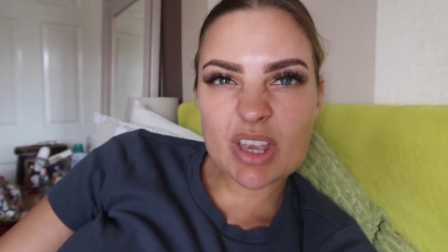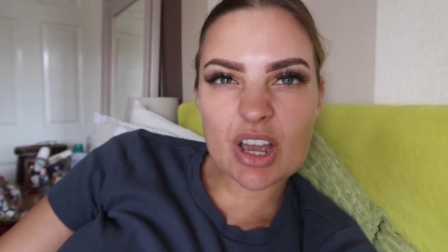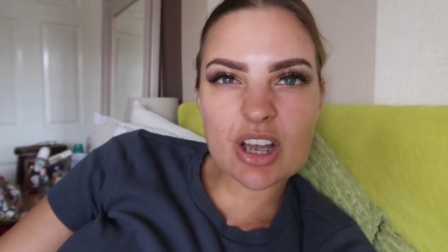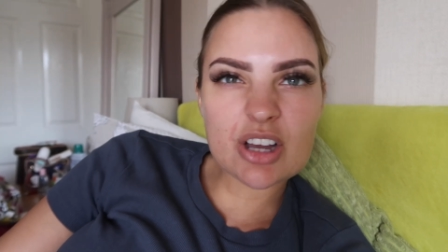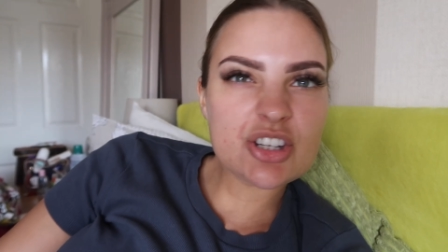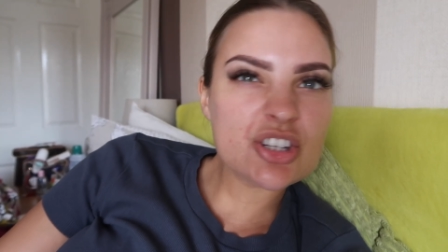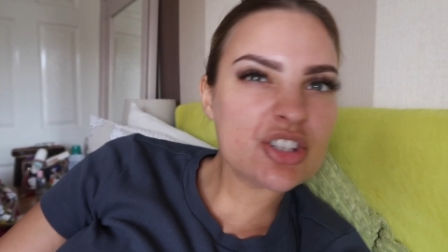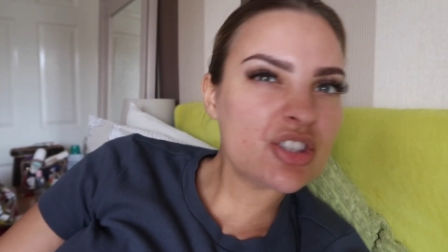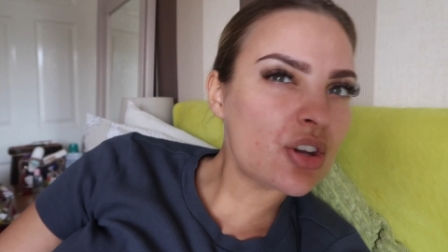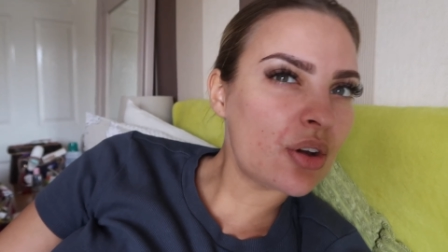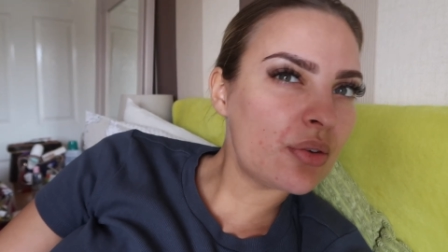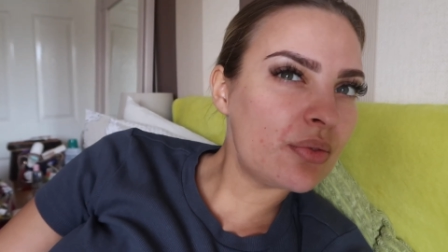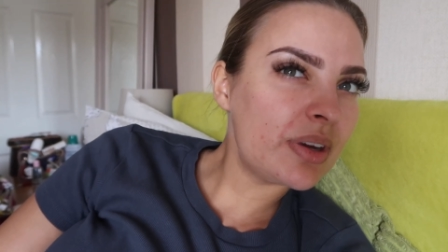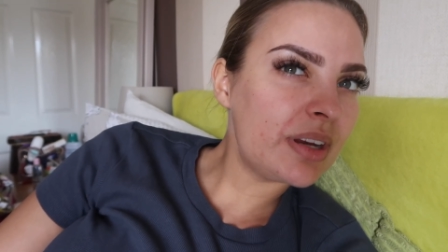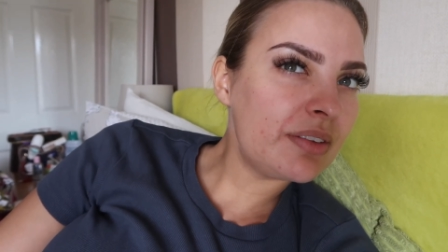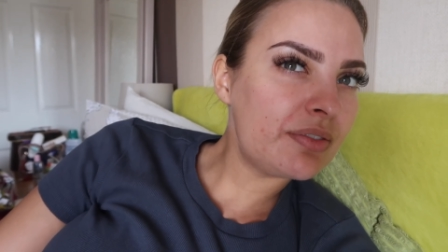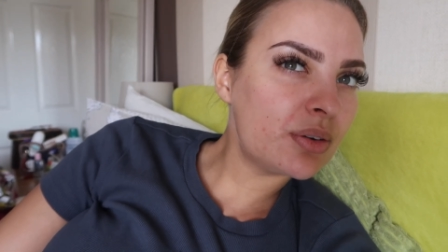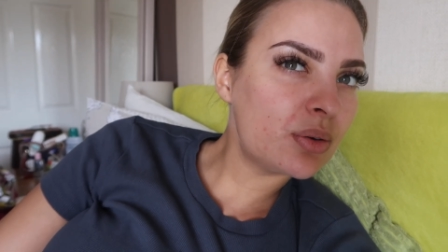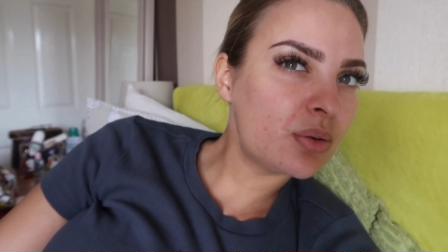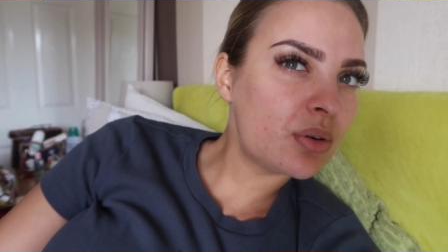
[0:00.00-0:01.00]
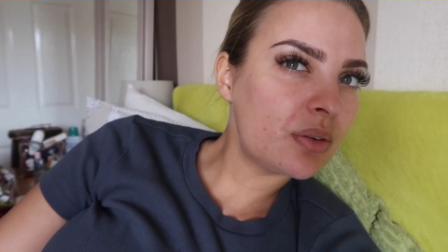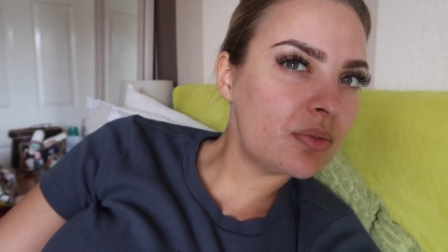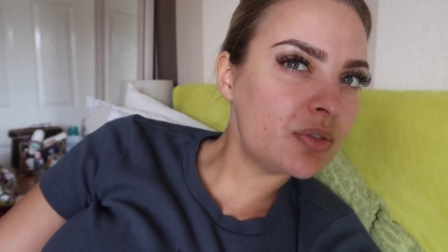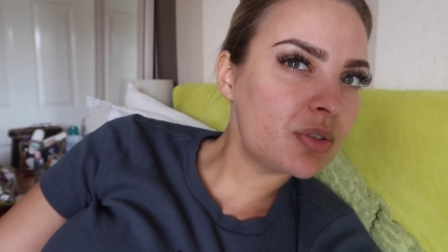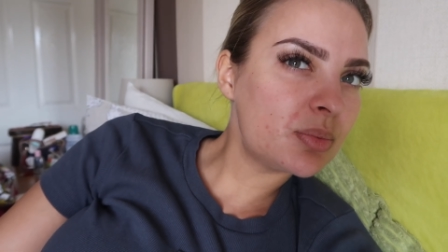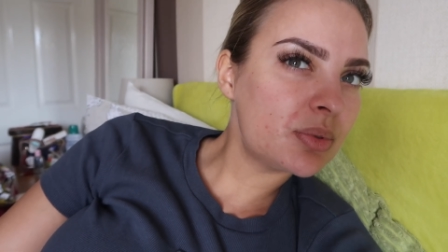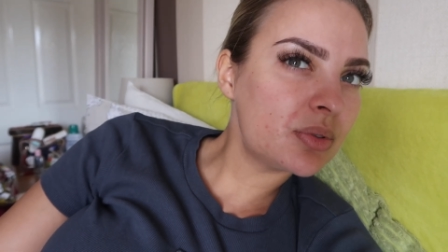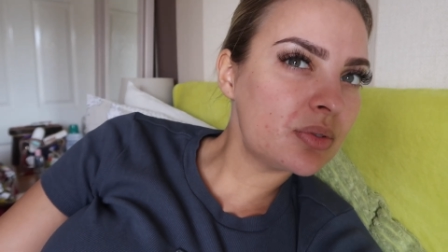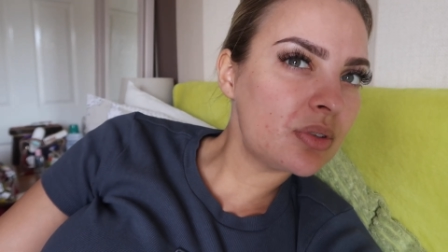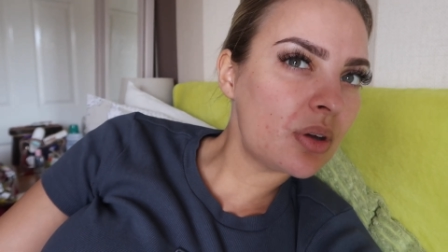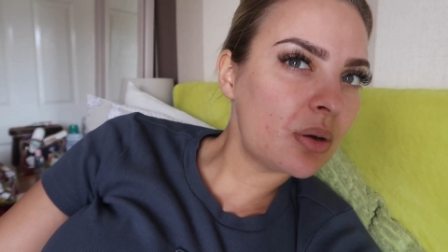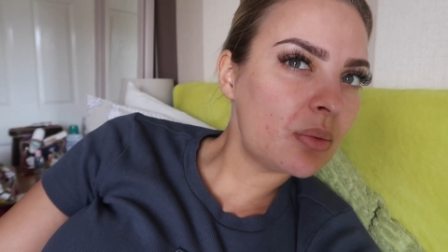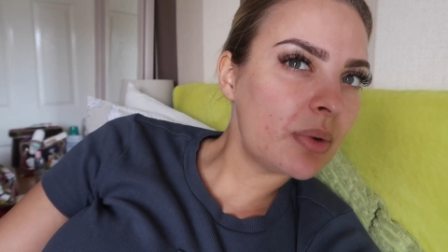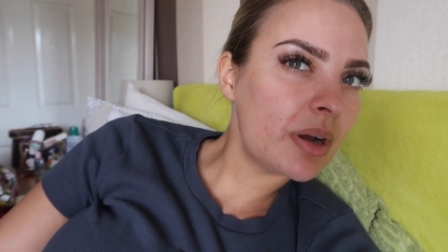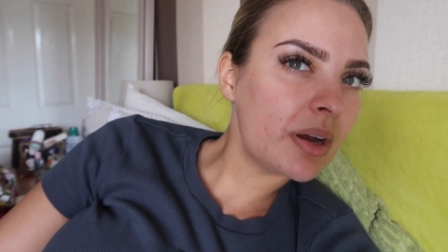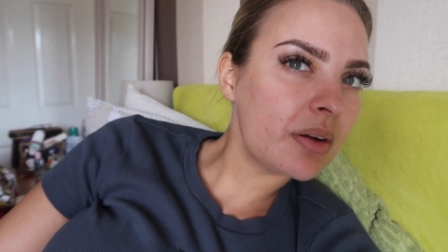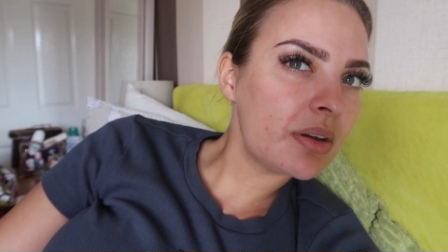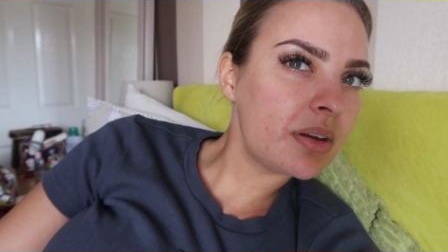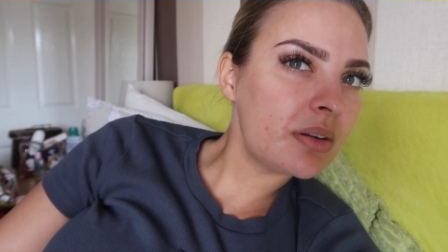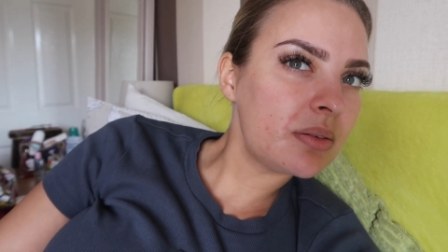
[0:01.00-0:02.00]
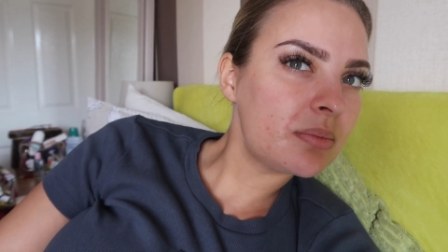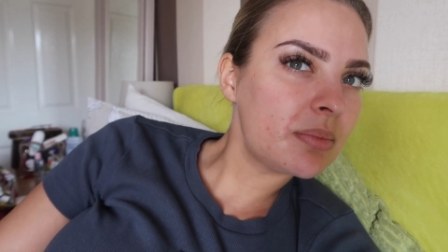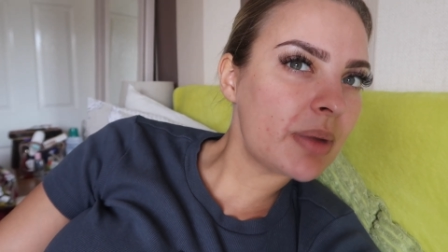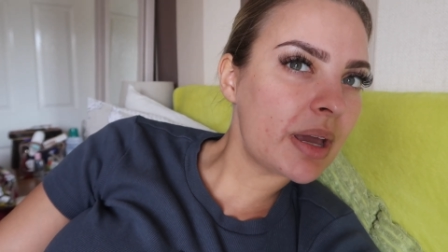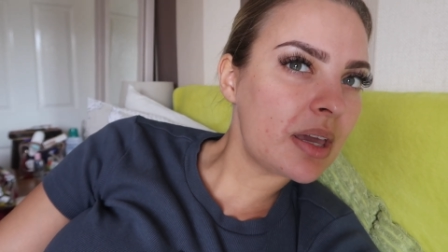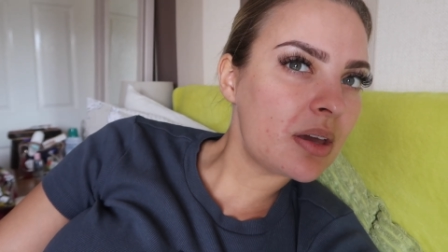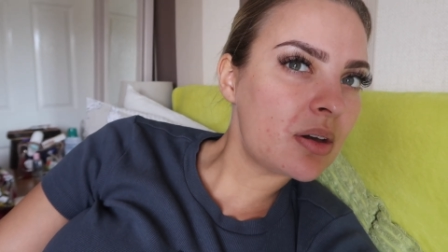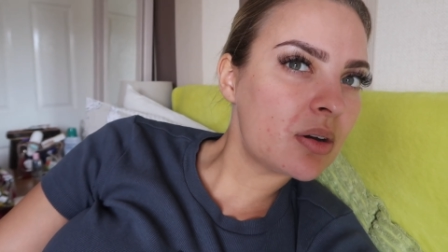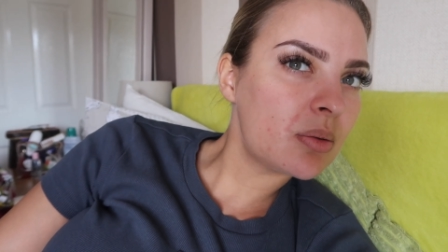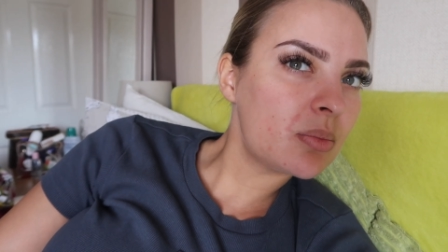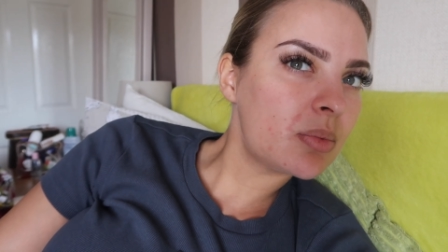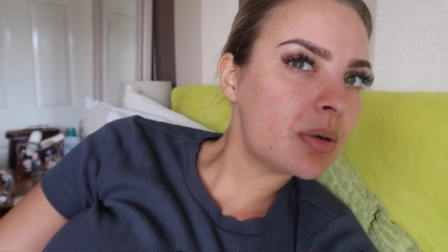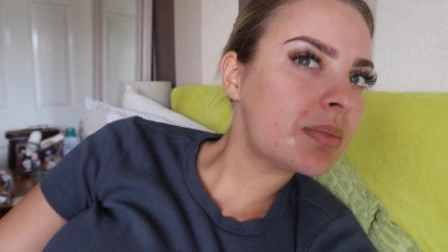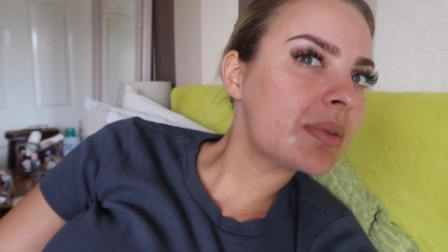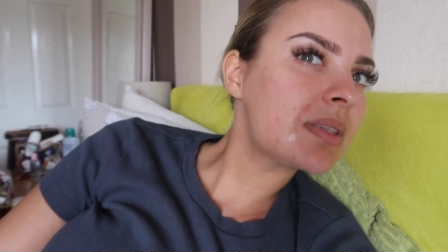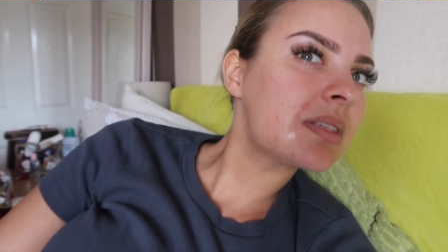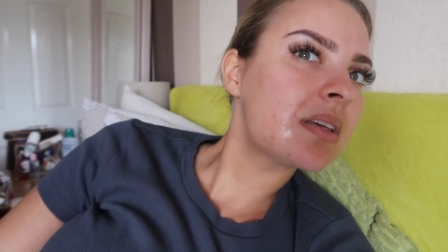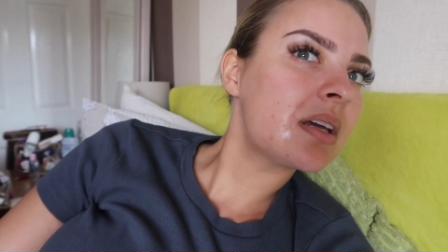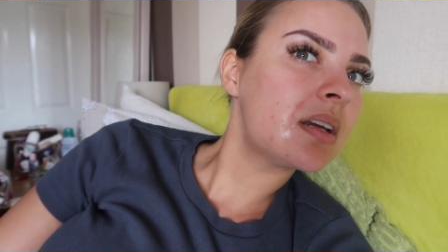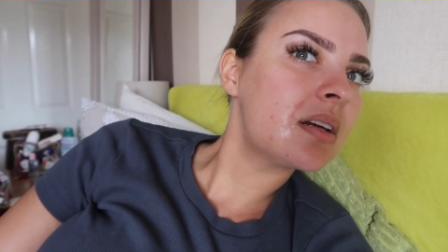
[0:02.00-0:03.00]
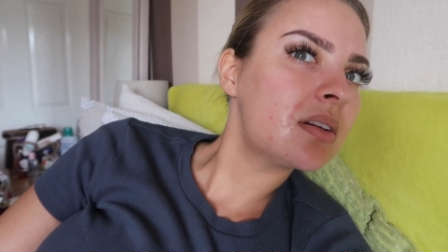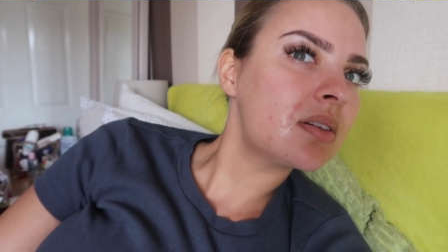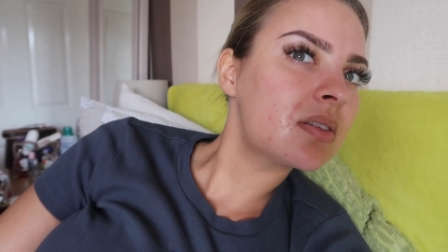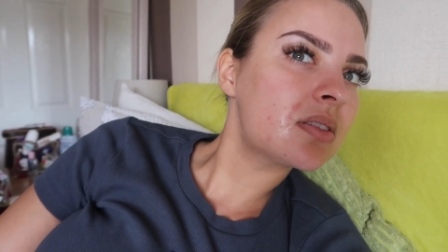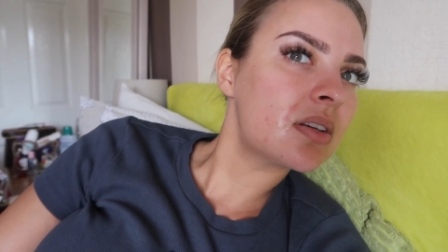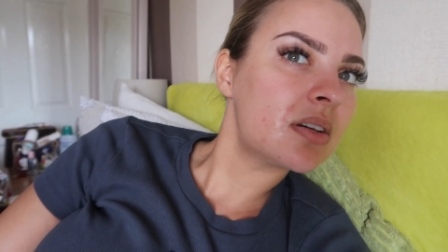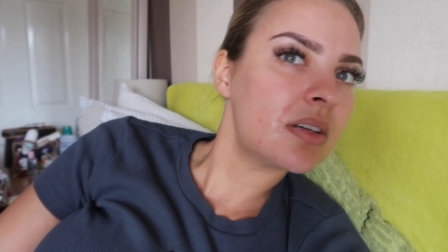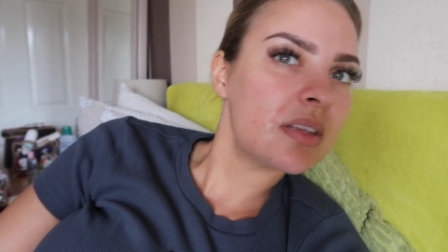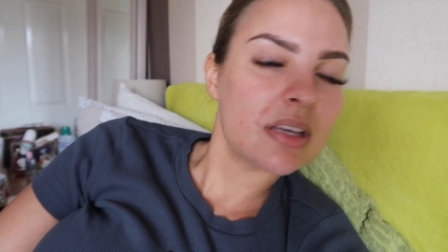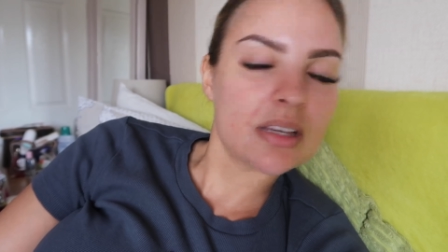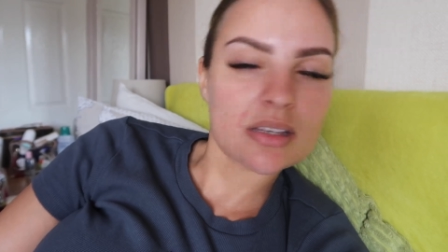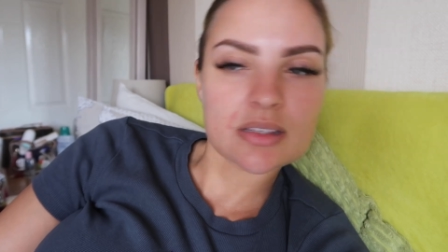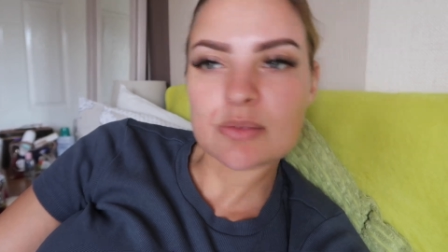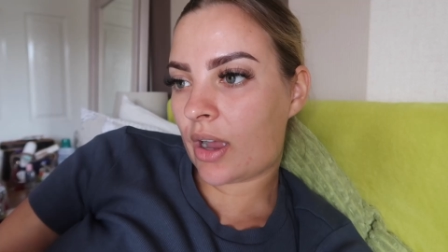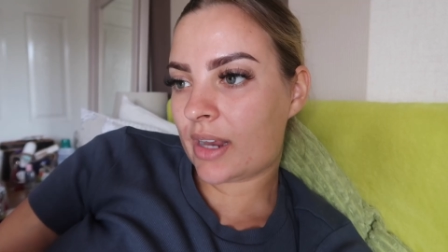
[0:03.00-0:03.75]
I just don't really feel comfortable not wearing makeup when my skin looks like this.